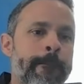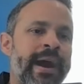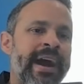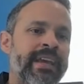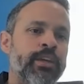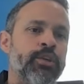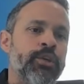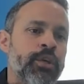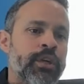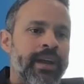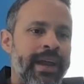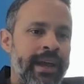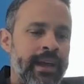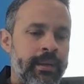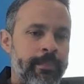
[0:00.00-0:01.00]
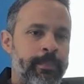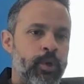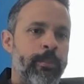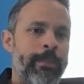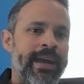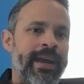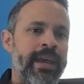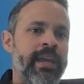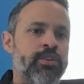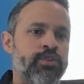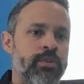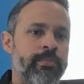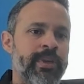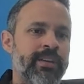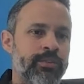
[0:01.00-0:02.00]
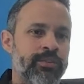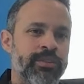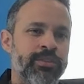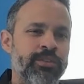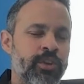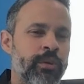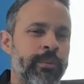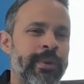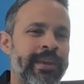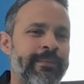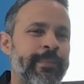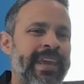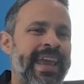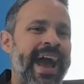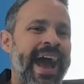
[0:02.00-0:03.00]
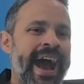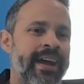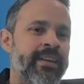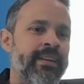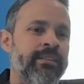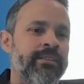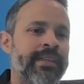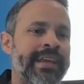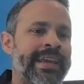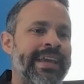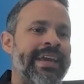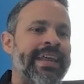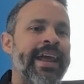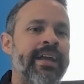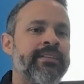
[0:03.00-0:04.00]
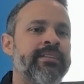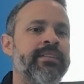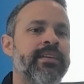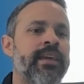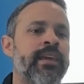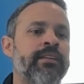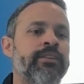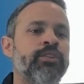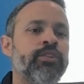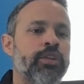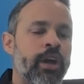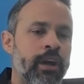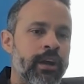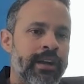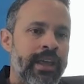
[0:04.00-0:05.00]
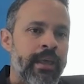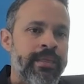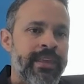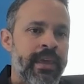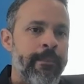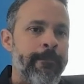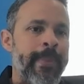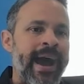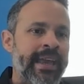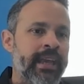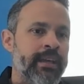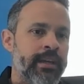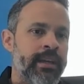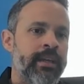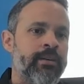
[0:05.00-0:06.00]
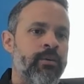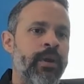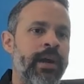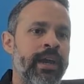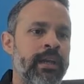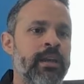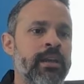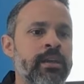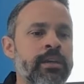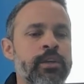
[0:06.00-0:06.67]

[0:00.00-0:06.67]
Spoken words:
micro crack propagation, because there's not going to be areas that cracks can start and then migrate, right?